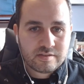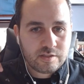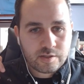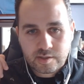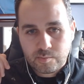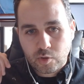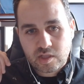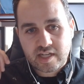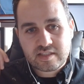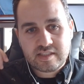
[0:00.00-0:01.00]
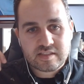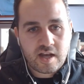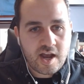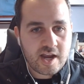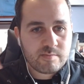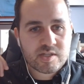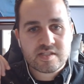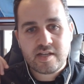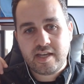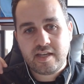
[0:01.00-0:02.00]
you're they're more likely to hide
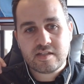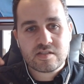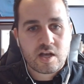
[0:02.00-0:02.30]
mistakes